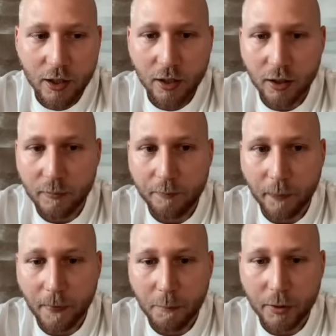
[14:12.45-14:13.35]

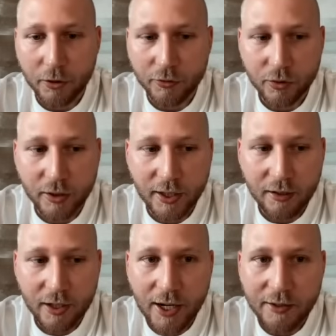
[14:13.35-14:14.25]
But also, again,
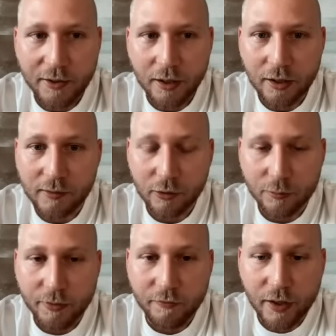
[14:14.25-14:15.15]
I think it's going to
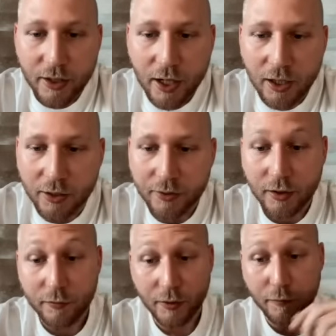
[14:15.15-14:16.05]
be very hard
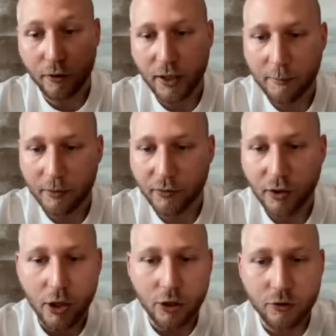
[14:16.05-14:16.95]
if the fork happens
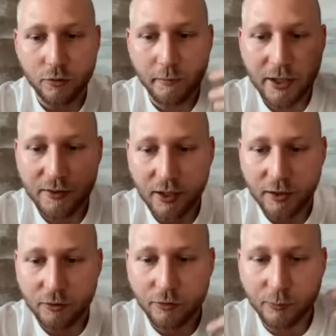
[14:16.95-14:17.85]
to maintain it,
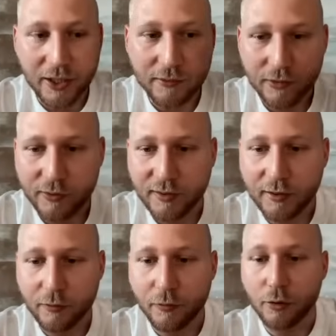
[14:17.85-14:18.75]
to make it
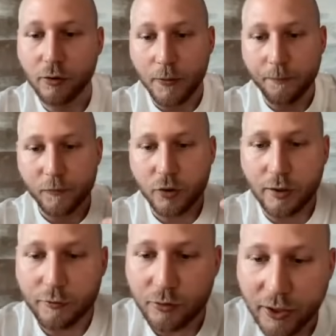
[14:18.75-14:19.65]
successful, to have
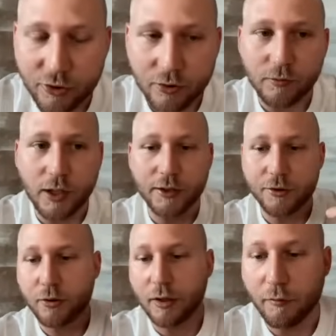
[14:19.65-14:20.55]
traction around it, to
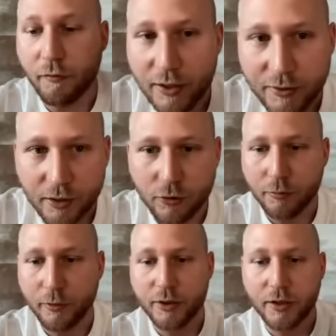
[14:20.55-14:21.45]
have a validated
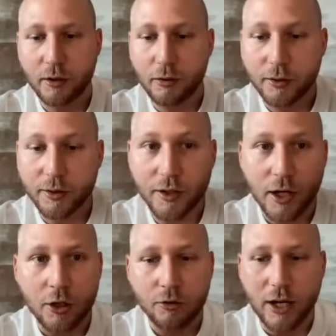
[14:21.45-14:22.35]
community around it,
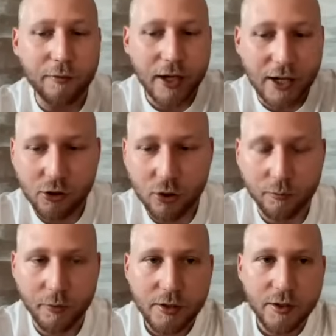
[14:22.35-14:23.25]
to have an actual
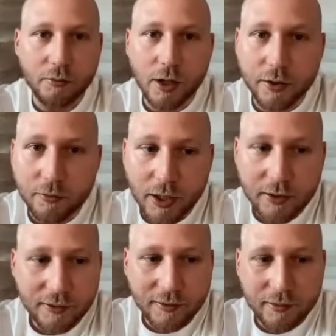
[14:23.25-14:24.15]
community around it, right?
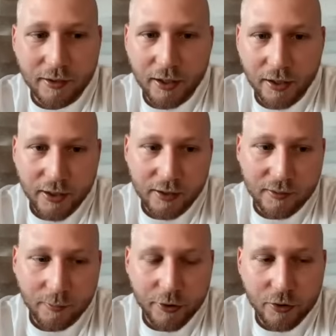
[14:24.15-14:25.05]
This is like, again,
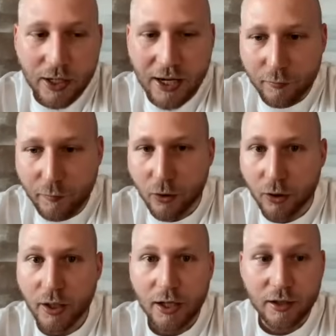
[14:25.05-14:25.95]
something you can't fork,
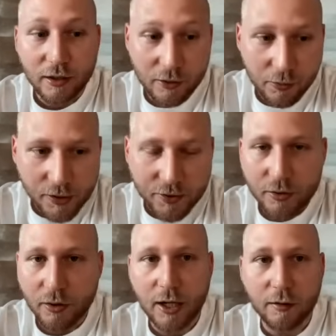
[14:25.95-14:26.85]
liquidity you
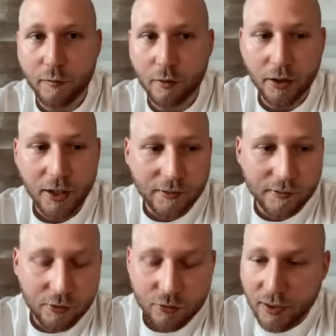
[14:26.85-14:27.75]
can't fork,
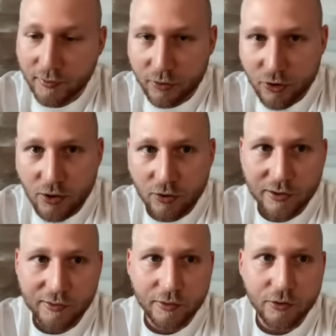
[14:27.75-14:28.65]
centralized exchange
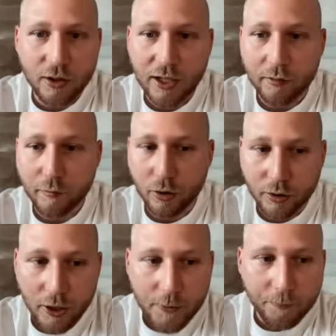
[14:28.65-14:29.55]
listings you can't fork,
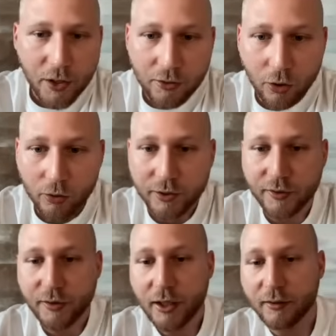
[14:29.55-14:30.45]
and all these
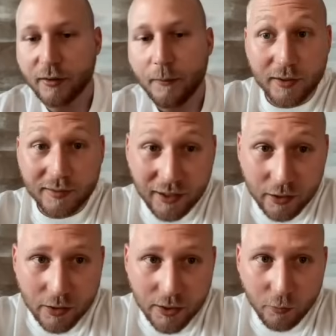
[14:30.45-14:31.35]
things.
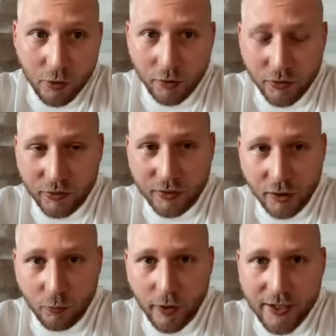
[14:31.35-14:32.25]
Secondly, we're also still
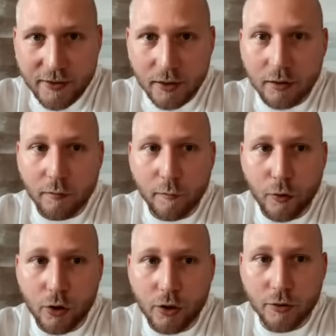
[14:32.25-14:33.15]
waiting
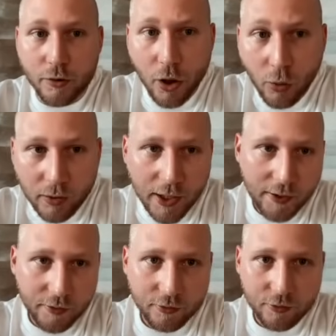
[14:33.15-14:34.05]
for Noland
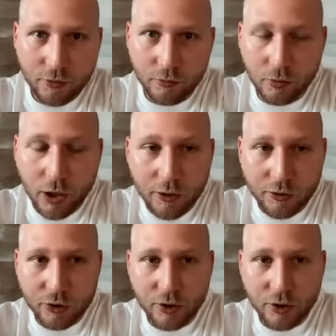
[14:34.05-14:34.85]
to launch.